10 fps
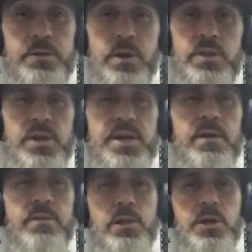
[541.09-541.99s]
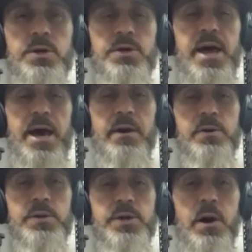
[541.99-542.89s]
So I think I'd learned that
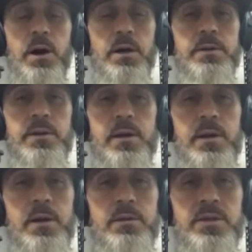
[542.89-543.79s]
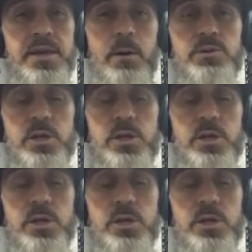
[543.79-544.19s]
early on, that was a